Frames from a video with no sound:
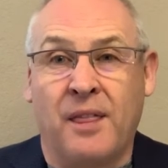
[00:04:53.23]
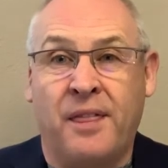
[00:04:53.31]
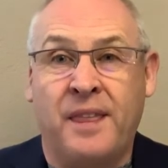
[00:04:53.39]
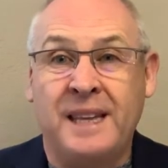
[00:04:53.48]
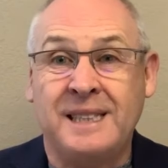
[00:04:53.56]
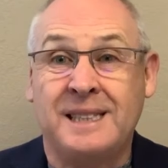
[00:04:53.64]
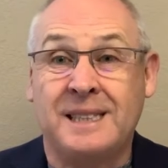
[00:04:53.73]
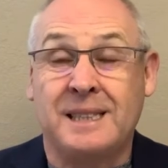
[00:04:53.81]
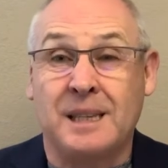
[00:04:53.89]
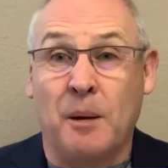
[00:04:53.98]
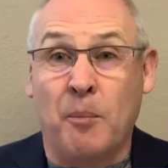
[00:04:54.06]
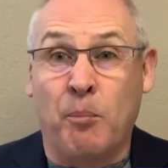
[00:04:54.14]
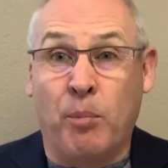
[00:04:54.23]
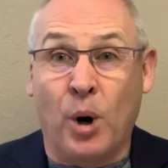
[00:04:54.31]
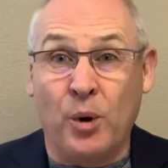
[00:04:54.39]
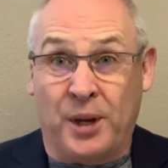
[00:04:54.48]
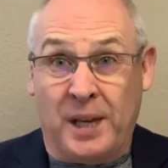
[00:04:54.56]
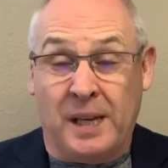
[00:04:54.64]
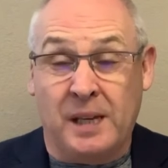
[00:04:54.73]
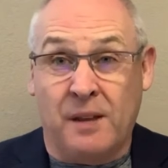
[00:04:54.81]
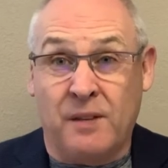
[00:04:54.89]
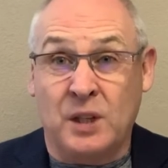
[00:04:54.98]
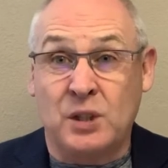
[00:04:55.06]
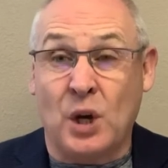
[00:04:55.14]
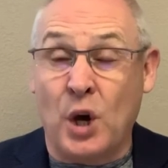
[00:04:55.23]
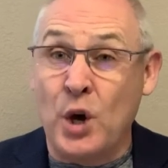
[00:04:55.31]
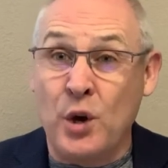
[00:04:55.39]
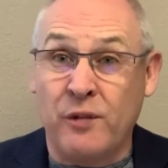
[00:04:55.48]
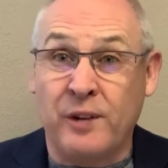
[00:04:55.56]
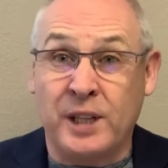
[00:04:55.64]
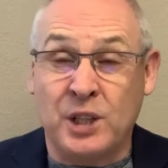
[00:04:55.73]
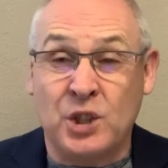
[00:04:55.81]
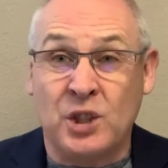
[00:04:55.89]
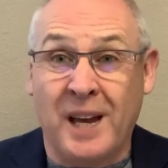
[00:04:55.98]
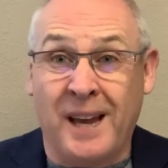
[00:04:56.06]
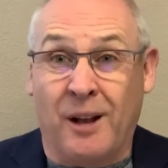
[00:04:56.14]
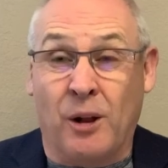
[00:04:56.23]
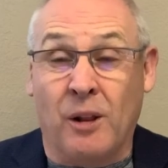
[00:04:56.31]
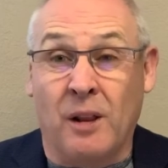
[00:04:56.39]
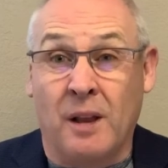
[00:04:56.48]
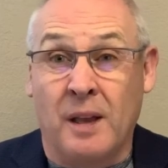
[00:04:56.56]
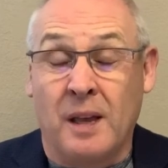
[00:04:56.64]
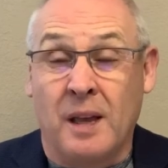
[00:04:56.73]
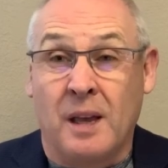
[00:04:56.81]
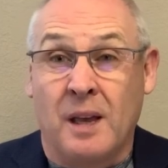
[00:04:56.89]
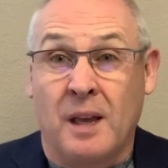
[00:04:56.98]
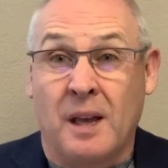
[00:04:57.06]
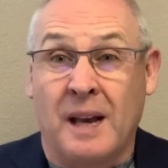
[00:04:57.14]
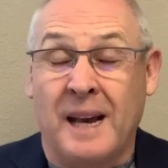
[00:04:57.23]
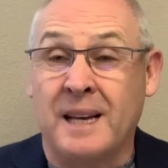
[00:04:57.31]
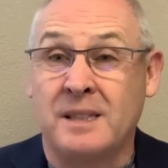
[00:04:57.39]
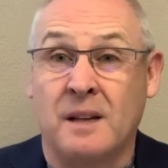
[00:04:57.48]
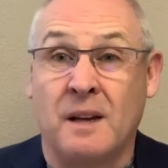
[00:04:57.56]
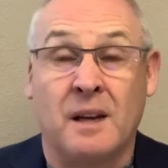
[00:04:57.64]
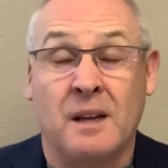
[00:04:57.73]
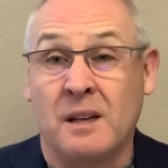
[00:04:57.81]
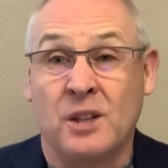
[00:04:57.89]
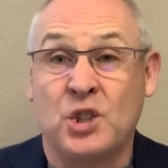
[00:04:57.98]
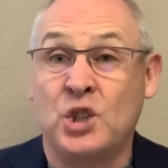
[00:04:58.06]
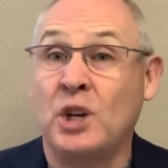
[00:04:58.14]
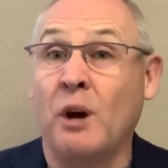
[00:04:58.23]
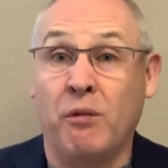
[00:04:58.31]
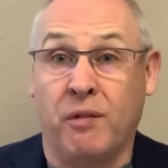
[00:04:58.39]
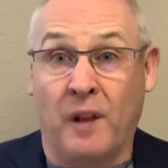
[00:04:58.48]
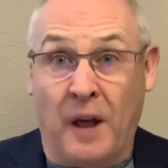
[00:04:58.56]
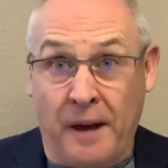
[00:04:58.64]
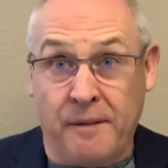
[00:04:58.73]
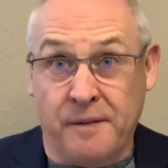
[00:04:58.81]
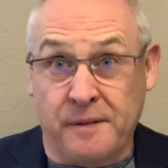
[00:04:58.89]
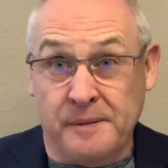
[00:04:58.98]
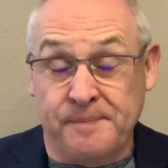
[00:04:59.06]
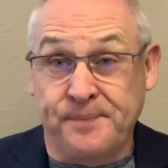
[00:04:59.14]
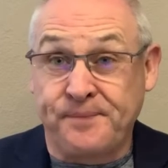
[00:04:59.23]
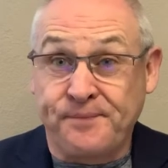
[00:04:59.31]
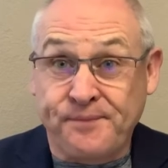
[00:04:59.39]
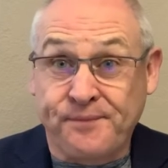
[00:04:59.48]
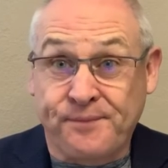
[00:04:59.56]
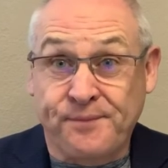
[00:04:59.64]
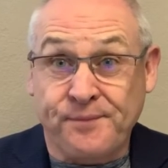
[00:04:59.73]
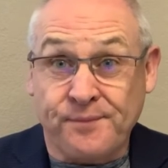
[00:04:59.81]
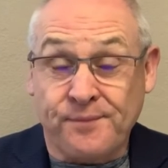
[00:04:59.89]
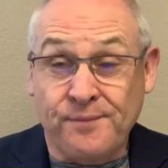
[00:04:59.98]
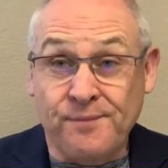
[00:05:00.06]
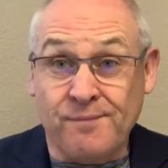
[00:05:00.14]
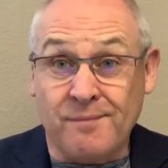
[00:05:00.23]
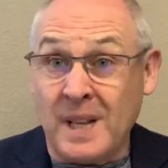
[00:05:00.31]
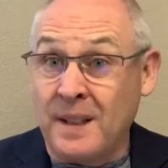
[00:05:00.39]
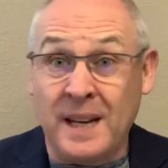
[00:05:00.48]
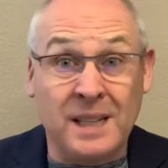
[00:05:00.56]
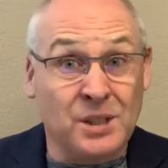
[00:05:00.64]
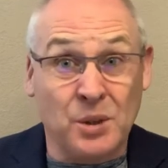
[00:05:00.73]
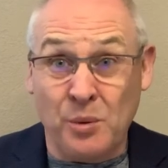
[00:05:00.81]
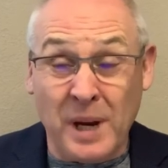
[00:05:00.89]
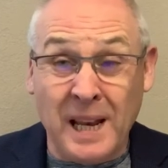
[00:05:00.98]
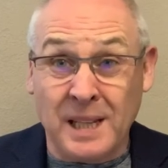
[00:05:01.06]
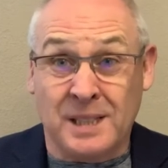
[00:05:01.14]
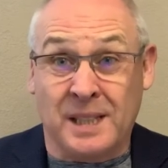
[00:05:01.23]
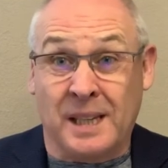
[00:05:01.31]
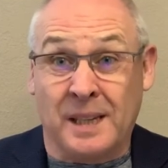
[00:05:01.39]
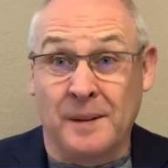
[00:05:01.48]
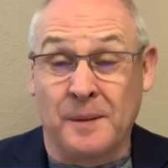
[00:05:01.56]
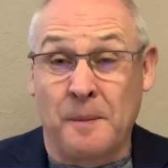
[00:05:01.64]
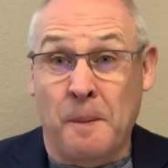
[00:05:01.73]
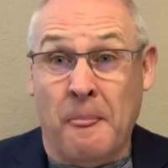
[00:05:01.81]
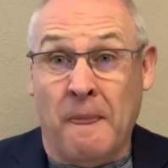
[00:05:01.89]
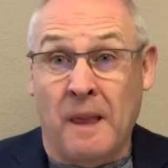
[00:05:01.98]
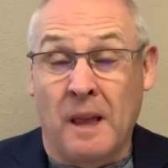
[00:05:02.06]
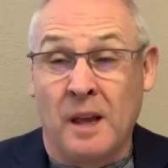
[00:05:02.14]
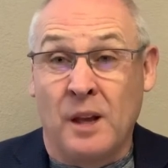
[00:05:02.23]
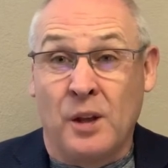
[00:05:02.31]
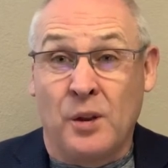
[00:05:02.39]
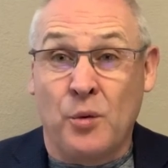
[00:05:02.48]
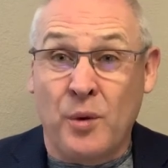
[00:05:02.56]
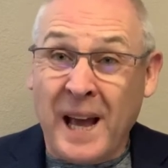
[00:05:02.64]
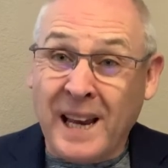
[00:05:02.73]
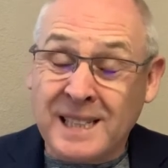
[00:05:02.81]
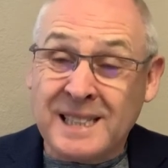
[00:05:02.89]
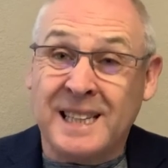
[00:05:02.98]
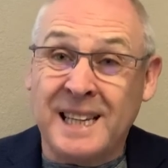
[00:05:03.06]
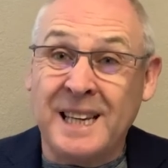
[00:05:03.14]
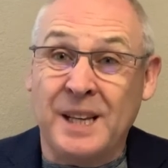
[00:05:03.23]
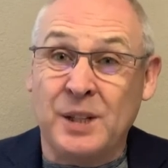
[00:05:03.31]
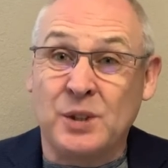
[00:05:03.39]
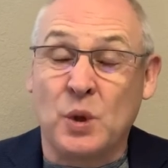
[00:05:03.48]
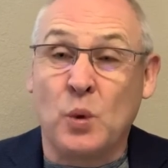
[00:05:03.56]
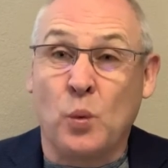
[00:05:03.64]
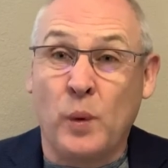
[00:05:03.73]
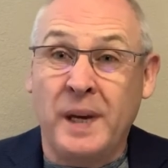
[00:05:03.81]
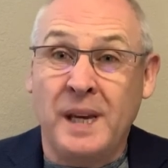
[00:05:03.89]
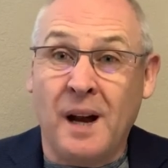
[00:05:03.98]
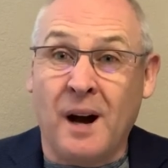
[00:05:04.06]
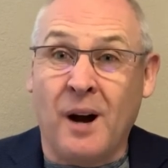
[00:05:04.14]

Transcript: this body, this earthly shell, has a shelf life. That's the reality. The reality is that we